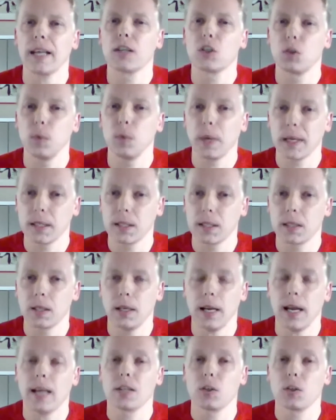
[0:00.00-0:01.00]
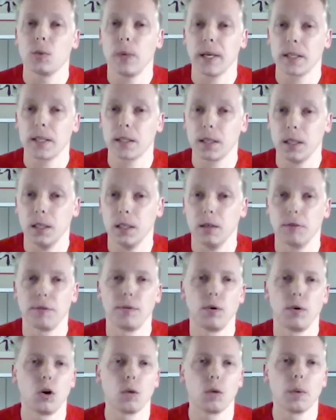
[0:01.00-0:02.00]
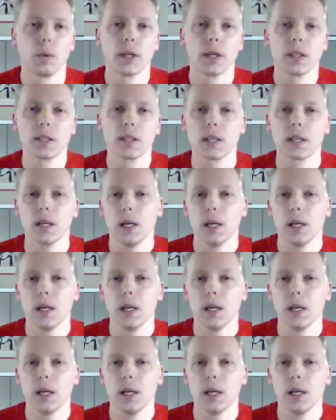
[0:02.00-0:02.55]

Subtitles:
S2X in the forward.